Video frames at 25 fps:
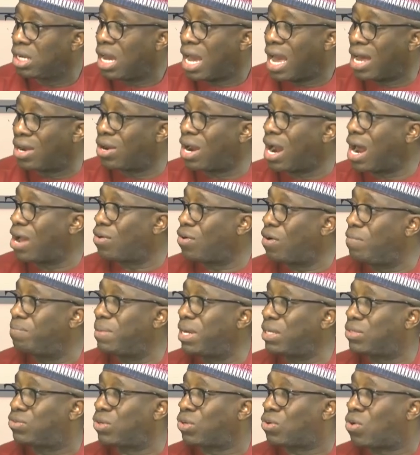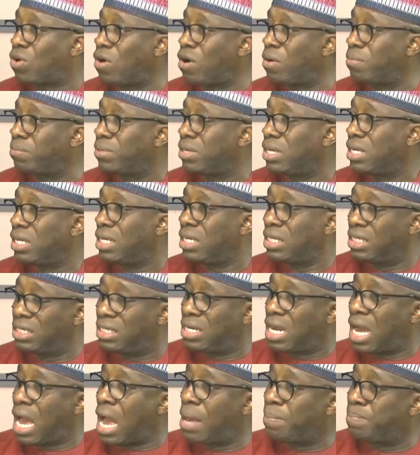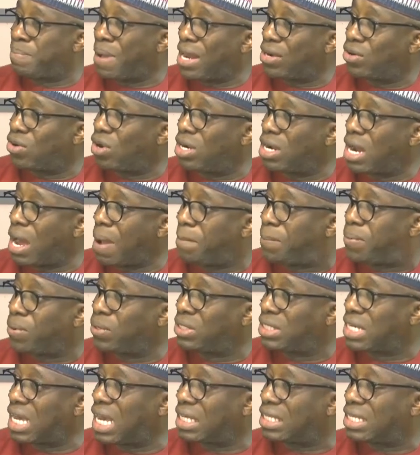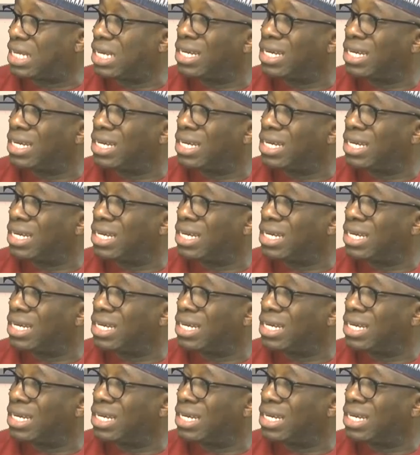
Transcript: another government will come, abandon that project.